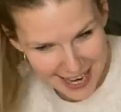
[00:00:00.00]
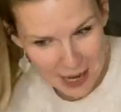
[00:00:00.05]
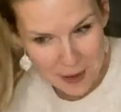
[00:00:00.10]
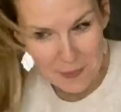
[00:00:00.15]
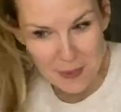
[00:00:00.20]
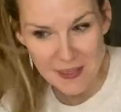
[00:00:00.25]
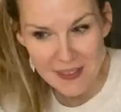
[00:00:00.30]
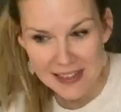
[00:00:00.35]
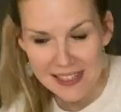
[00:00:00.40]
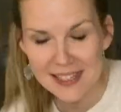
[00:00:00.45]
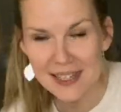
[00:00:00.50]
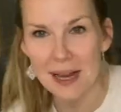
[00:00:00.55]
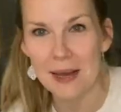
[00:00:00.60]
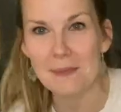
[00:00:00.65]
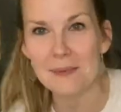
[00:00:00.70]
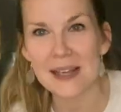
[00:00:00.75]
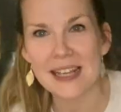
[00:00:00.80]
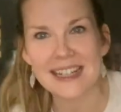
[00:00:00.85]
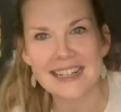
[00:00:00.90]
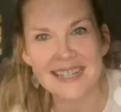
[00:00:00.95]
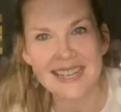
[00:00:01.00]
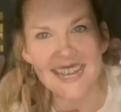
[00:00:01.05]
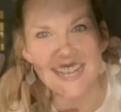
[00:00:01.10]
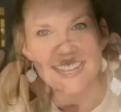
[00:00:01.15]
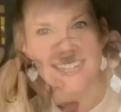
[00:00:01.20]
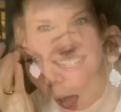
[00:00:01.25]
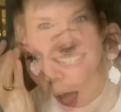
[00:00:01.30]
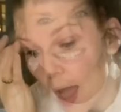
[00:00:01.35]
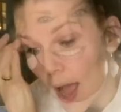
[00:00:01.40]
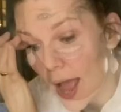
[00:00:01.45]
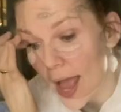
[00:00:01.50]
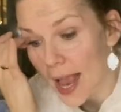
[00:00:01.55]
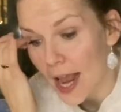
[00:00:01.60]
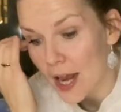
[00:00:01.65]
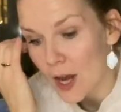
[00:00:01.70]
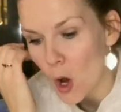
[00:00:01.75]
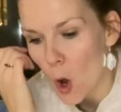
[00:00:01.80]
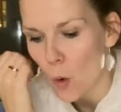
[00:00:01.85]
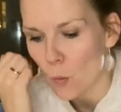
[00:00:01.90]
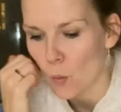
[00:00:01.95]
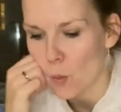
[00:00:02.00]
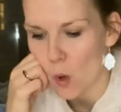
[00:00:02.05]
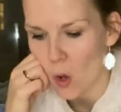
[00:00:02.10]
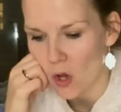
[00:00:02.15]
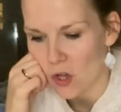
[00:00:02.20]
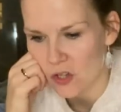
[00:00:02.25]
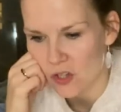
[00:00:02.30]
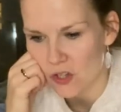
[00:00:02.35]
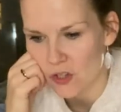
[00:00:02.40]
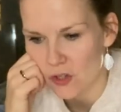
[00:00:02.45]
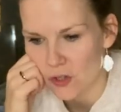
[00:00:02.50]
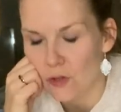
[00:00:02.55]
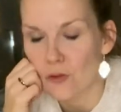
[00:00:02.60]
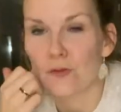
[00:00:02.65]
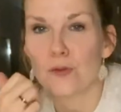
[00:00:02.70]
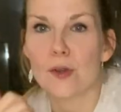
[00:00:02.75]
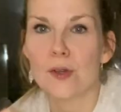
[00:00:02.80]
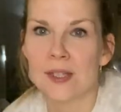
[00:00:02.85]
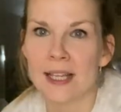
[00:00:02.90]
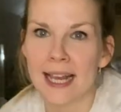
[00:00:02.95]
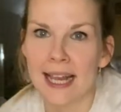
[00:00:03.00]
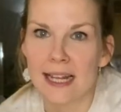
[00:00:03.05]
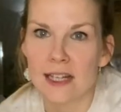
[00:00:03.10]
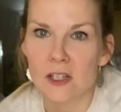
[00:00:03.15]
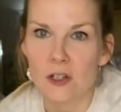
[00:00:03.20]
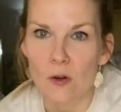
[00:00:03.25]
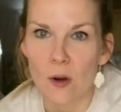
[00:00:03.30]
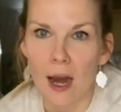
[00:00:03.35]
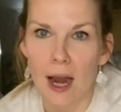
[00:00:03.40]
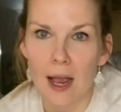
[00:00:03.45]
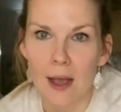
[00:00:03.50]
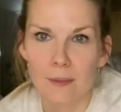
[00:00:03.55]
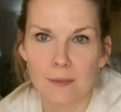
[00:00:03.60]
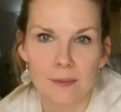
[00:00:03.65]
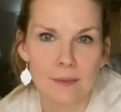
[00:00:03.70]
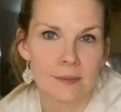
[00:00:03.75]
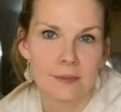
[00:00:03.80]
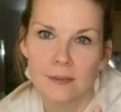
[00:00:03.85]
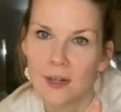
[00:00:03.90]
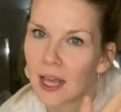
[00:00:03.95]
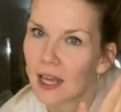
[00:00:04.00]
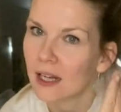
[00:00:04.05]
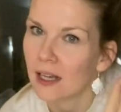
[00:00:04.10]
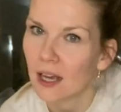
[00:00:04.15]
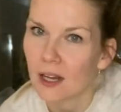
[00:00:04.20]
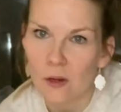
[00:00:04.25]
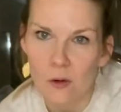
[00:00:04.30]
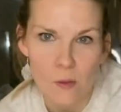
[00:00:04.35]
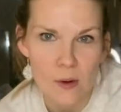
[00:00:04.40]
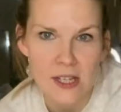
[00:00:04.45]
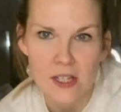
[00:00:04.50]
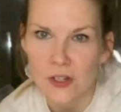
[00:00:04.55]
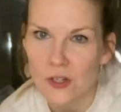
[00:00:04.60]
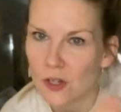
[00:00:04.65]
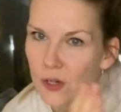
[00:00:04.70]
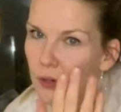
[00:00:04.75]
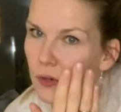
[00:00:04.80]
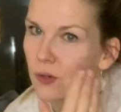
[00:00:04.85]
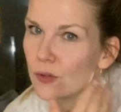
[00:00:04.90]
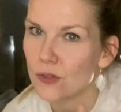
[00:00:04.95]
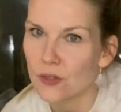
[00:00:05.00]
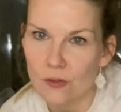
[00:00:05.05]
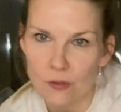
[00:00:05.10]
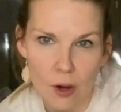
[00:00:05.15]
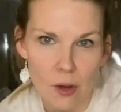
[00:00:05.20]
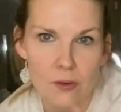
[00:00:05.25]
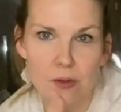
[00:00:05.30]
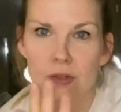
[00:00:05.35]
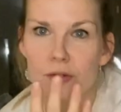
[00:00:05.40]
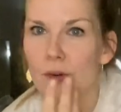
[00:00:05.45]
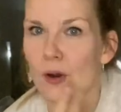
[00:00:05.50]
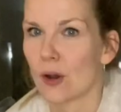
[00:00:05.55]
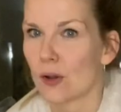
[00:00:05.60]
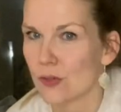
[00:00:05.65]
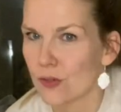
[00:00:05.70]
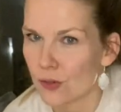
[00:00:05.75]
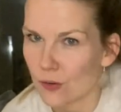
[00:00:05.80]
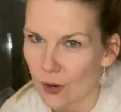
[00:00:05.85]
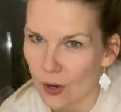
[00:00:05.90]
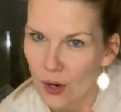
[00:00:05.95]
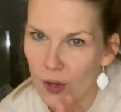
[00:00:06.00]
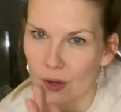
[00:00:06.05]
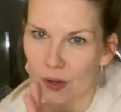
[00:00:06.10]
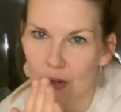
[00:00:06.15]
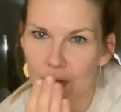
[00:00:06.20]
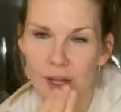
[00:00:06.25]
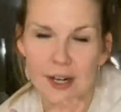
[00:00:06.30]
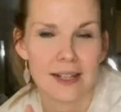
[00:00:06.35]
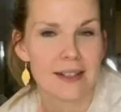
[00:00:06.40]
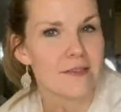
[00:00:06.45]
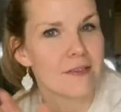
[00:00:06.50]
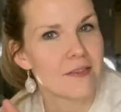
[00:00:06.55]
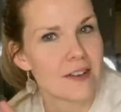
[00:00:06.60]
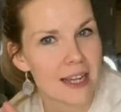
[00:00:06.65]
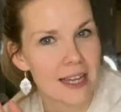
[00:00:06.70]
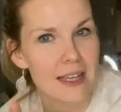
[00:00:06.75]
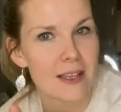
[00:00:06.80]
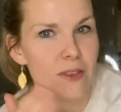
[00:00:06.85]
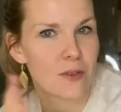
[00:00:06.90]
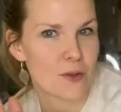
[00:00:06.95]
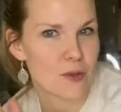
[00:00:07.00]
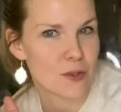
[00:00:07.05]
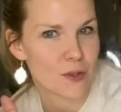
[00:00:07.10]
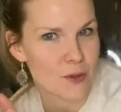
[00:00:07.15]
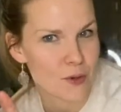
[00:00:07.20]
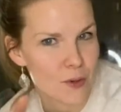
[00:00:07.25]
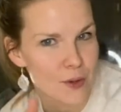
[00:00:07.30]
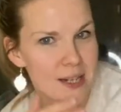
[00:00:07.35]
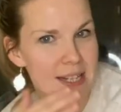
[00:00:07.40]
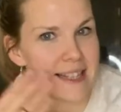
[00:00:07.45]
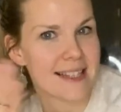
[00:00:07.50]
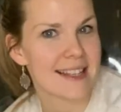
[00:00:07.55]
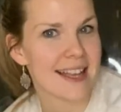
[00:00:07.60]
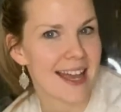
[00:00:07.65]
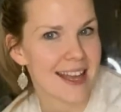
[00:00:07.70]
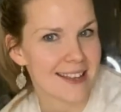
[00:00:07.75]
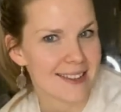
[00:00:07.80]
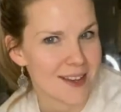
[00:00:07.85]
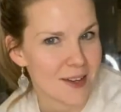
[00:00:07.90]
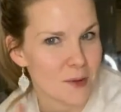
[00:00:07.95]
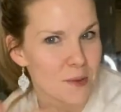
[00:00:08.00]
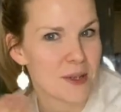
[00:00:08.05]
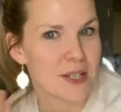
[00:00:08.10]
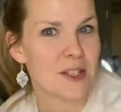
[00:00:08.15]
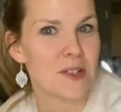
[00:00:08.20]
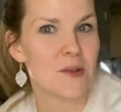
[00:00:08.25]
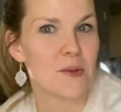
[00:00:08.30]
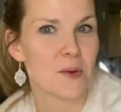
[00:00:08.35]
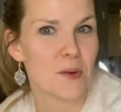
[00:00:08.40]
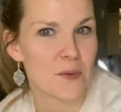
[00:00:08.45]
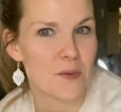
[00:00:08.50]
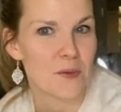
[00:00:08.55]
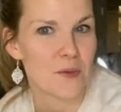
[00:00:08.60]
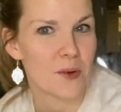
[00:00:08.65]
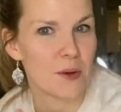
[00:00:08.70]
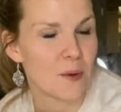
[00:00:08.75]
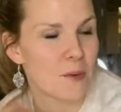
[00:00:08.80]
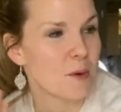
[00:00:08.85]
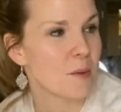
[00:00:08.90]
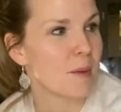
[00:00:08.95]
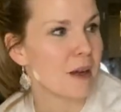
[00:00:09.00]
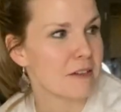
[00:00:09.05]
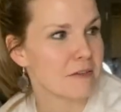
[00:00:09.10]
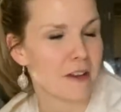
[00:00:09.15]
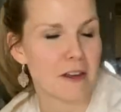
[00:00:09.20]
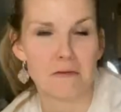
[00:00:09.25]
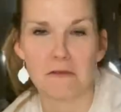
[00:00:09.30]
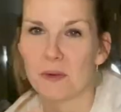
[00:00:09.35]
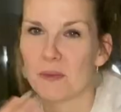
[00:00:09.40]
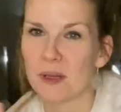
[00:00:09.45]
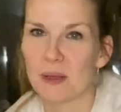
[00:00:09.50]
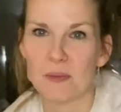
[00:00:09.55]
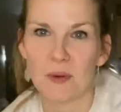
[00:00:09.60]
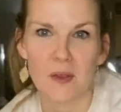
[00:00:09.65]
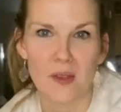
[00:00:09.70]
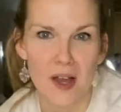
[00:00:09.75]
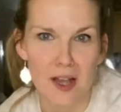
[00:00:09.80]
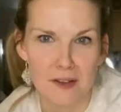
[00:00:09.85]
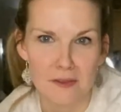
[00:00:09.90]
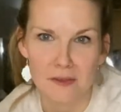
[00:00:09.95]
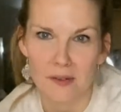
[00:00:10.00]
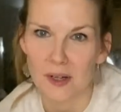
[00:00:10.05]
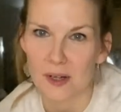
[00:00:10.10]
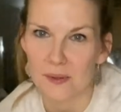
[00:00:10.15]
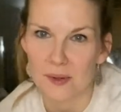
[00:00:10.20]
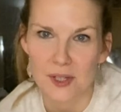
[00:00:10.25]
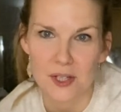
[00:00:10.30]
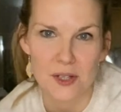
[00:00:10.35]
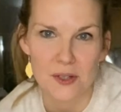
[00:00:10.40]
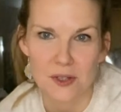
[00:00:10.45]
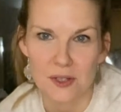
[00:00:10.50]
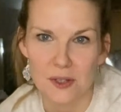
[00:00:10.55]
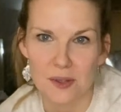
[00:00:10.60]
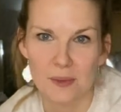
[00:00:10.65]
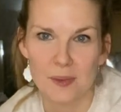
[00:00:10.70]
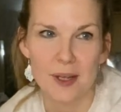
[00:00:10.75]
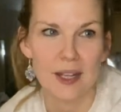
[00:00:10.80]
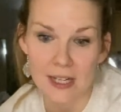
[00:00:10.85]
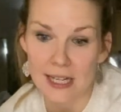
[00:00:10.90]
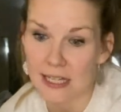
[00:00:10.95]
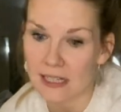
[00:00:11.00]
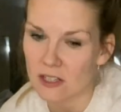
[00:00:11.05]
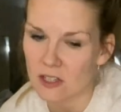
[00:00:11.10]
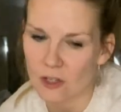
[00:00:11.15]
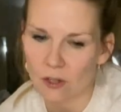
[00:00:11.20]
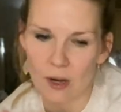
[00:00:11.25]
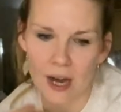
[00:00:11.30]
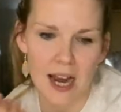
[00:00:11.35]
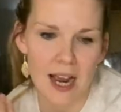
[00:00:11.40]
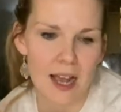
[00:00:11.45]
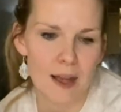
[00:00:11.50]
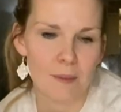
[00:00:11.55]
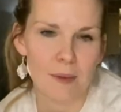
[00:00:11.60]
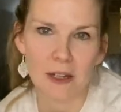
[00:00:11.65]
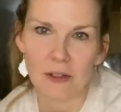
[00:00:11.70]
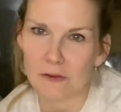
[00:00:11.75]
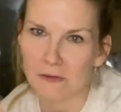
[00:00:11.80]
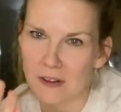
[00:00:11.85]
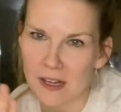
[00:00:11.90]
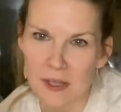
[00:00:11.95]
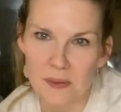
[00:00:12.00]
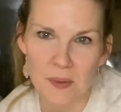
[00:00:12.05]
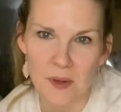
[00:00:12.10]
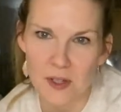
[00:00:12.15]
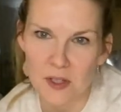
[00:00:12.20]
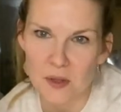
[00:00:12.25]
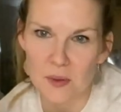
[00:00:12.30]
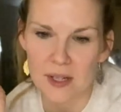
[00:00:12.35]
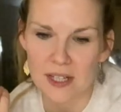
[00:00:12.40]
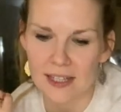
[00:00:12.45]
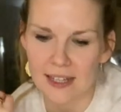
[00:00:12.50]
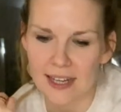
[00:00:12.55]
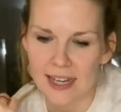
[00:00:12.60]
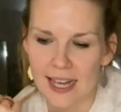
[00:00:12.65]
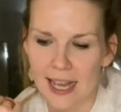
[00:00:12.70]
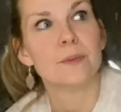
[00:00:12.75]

But this time it did. I was cruising Instagram like I always do, scroll, scroll, scroll, and flicking through stories as I always do through all my favorite people that I follow on YouTube and Instagram and on Facebook and Twitter.